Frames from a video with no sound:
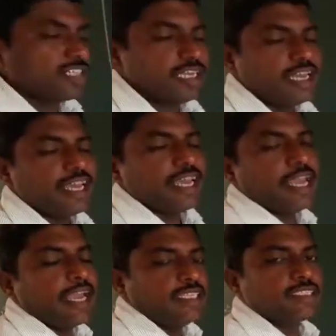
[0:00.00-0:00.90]
lay
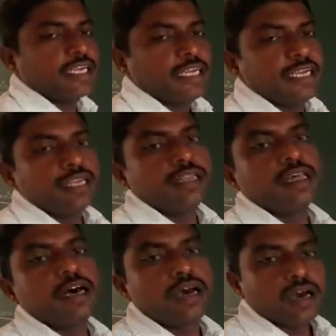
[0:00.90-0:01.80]
eggs in
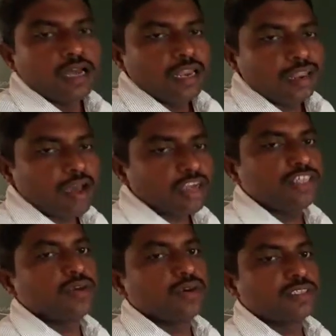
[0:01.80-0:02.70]

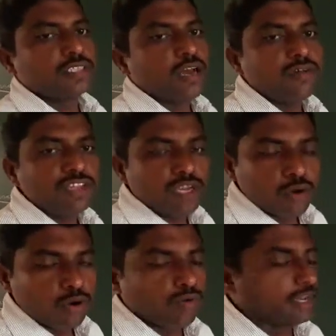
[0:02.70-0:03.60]
locules of the
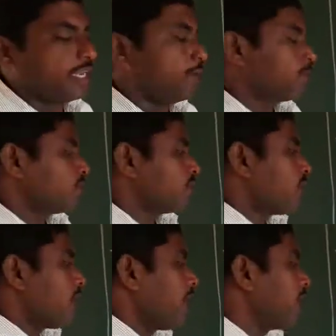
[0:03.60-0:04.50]
ovary.
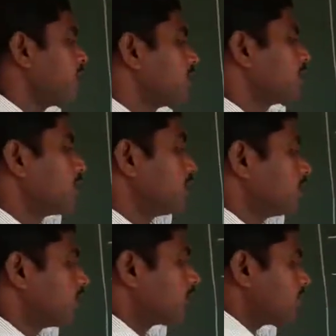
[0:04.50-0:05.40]
And
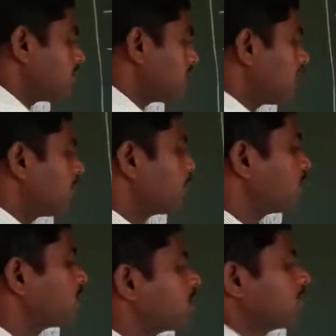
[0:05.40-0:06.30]
then what will
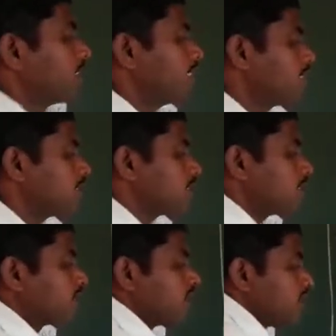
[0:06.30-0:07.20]
happen here,
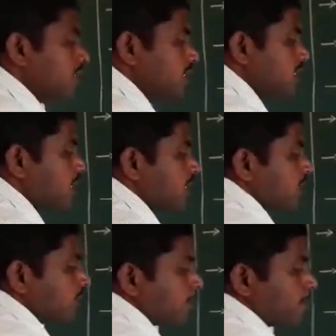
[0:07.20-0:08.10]
which is
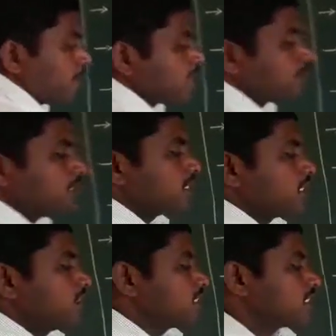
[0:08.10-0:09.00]

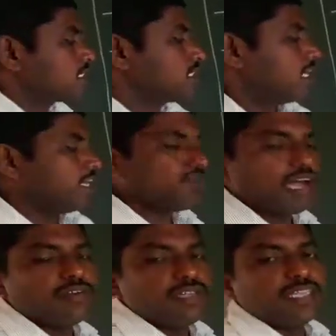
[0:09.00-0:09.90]
participated, which is
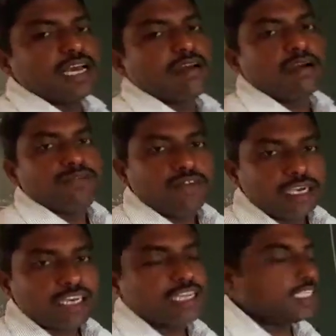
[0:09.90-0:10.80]
involved in the
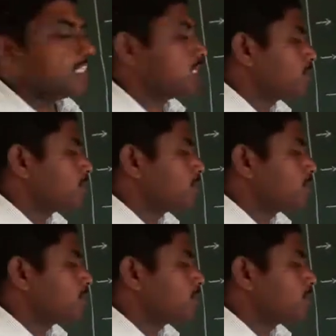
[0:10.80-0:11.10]
fertilization